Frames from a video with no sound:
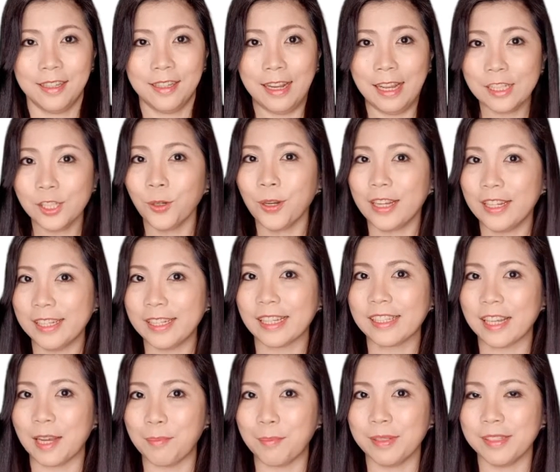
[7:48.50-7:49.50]
Let's look at this
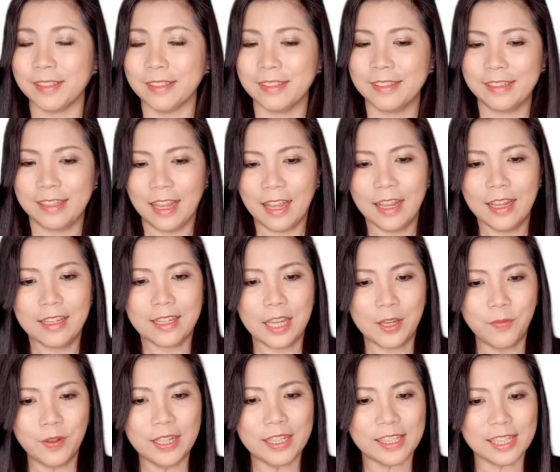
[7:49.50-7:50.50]
example.
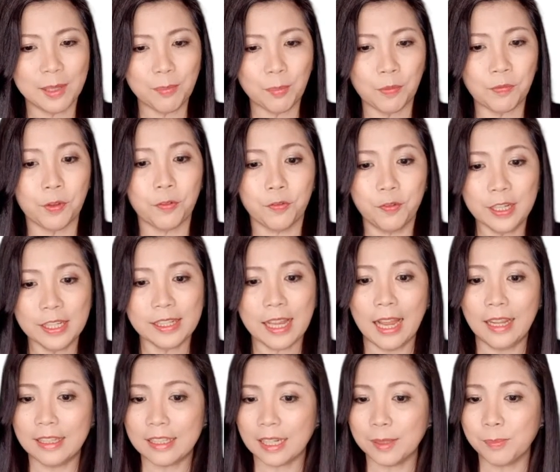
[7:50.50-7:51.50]
Given the sum of the first
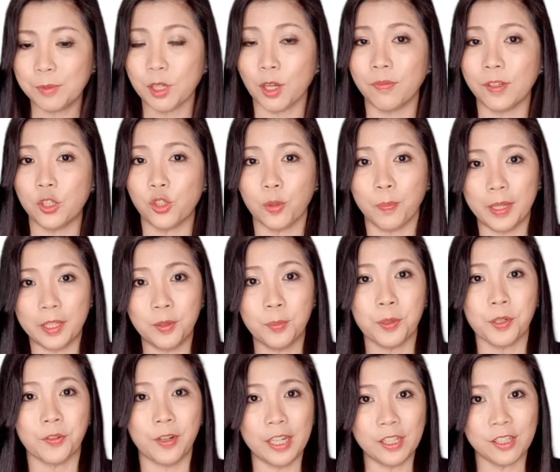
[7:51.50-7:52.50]
n terms of a geometric
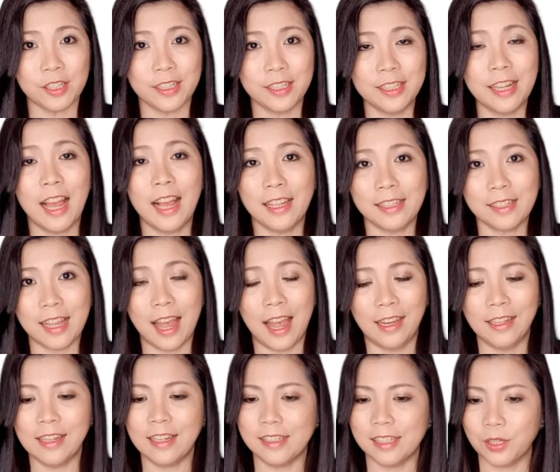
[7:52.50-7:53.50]
progression,
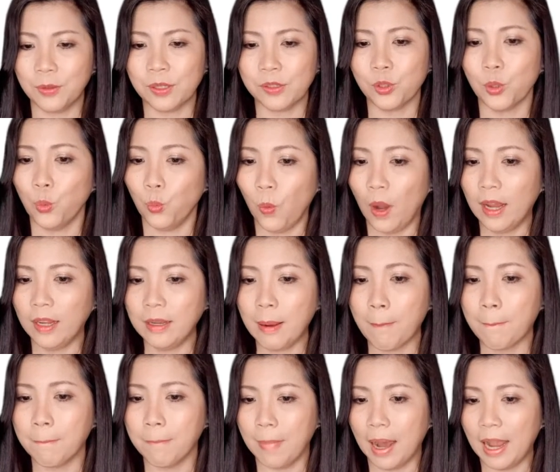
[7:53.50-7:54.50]
Sn is equal to
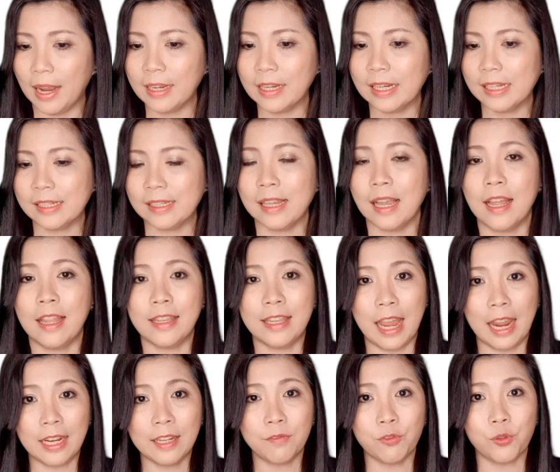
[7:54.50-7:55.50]
1 minus
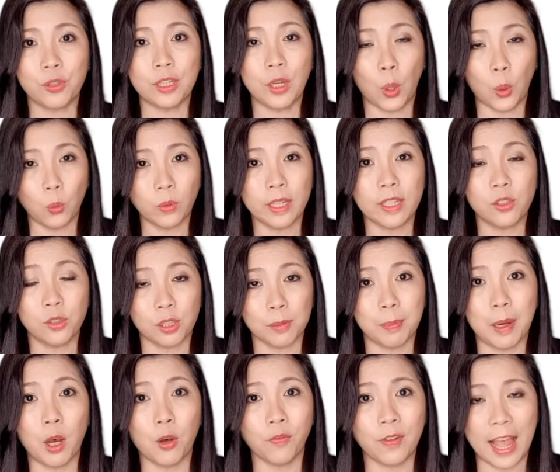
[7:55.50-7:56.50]
negative 3 holding to the
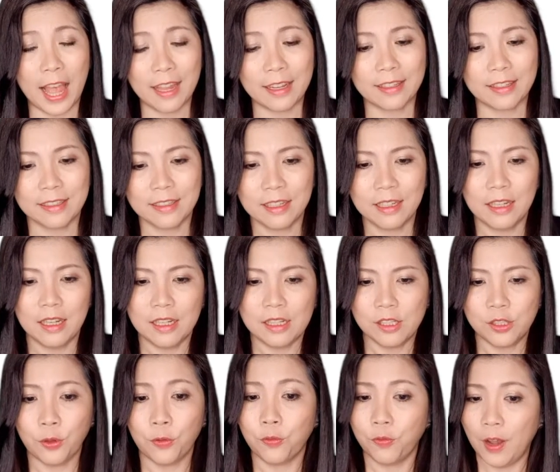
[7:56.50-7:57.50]
power of n.
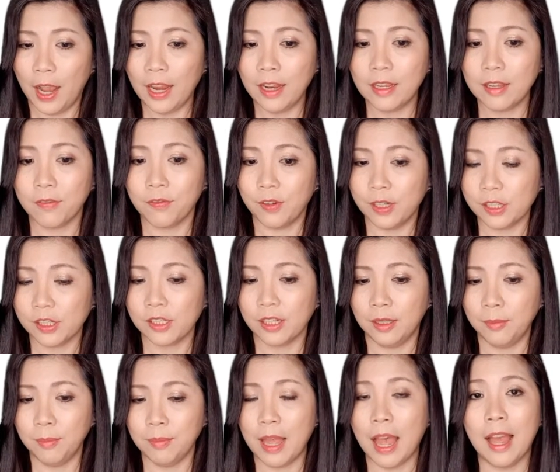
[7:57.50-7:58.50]
So find the first
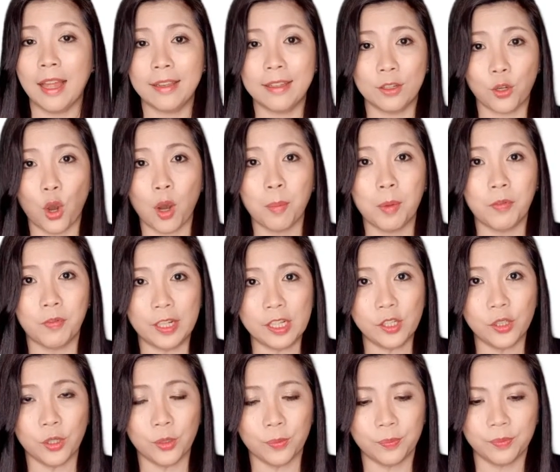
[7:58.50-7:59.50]
term and the common
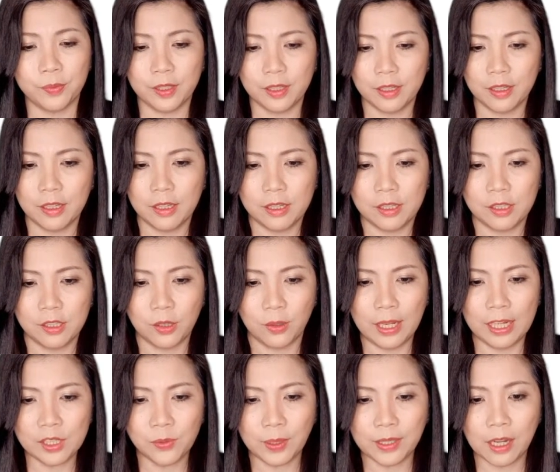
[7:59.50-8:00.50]
ratio. So
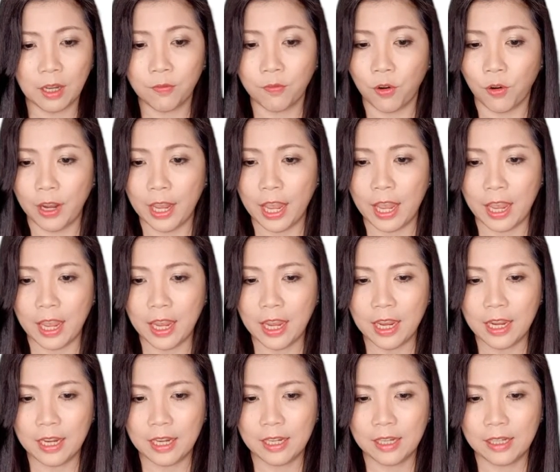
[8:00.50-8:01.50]
let's work out for
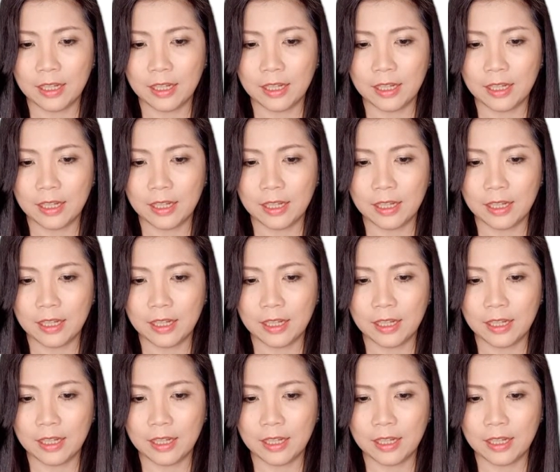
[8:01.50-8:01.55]
A.